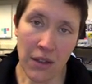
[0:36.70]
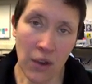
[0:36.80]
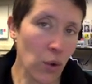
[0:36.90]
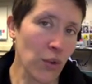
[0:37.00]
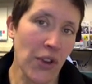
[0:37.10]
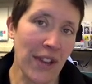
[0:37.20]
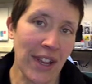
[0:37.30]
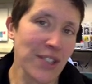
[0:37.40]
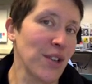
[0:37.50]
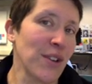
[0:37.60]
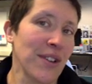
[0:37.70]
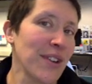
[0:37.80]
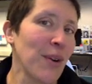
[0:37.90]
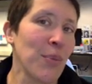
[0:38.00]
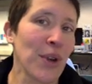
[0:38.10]
whole citation and
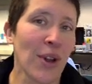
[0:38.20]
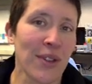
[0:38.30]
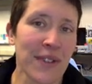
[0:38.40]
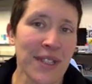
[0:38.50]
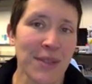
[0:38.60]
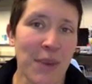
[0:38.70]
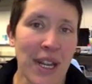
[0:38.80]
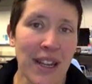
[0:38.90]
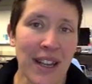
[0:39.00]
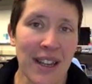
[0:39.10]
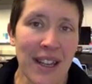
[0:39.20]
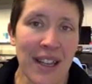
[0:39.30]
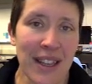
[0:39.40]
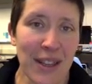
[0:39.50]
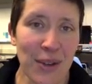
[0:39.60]
put all of its metadata
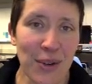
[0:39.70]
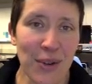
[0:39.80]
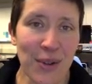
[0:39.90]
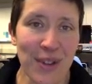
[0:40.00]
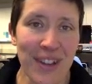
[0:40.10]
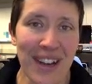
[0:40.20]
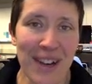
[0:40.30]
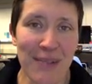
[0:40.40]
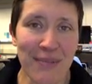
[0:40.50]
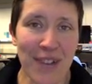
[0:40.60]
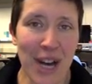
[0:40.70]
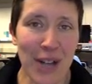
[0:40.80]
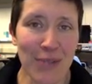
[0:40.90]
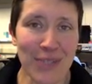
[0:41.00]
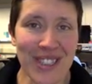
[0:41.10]
in little
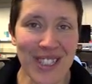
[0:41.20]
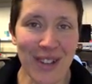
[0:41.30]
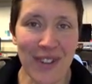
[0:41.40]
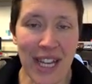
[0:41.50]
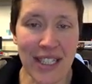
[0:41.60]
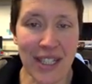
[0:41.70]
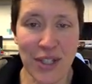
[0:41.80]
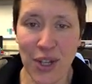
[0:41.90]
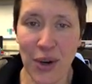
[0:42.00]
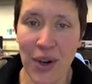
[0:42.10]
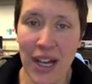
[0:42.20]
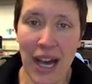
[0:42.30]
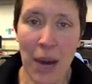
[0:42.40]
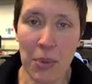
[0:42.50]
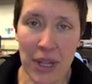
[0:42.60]
columns and stuff nicely. So
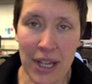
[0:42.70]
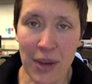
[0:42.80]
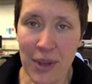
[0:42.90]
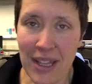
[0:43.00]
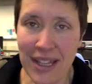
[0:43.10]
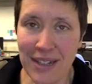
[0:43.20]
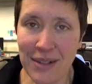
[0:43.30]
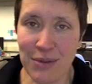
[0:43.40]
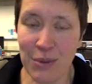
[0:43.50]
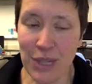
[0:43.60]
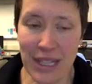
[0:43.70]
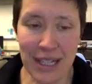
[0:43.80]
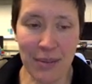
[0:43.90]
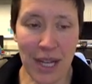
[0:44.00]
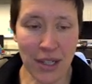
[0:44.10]
I'm playing with it. Really,
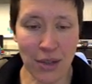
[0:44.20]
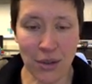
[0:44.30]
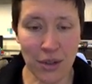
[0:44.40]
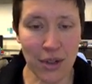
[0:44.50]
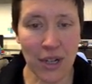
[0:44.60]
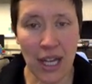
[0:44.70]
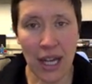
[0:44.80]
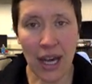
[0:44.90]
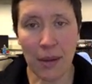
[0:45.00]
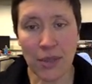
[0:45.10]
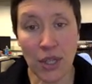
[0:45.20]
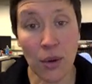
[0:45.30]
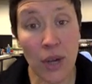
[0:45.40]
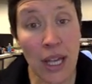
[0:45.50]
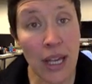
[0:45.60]
I'm not so sure.
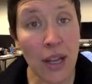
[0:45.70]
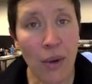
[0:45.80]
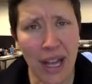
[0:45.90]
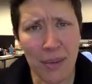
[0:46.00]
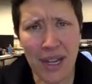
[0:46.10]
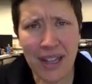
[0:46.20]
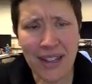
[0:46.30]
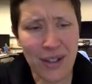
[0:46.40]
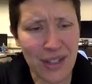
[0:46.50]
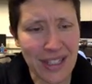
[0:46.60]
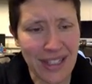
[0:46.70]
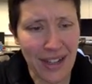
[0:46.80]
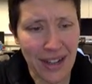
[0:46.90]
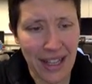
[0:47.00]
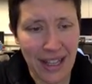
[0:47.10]
So anyway, I'm going to tilt this
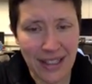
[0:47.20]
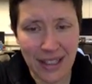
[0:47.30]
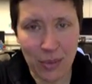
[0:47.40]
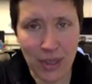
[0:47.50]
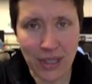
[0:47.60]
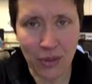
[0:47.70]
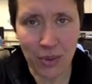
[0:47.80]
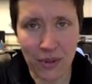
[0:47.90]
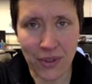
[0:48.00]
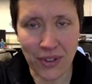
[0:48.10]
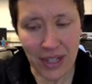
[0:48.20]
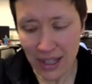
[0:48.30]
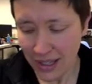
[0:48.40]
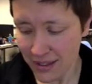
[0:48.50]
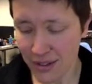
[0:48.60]
down. I can't see myself, but it feels like
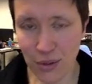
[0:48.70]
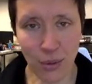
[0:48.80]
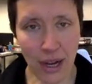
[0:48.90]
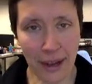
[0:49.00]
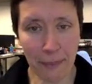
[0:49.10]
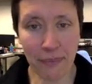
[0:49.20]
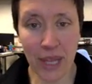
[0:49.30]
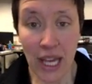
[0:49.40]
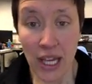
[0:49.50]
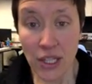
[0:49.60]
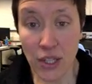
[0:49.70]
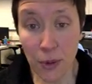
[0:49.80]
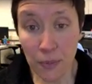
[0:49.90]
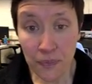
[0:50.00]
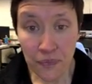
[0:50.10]
that's too high up. So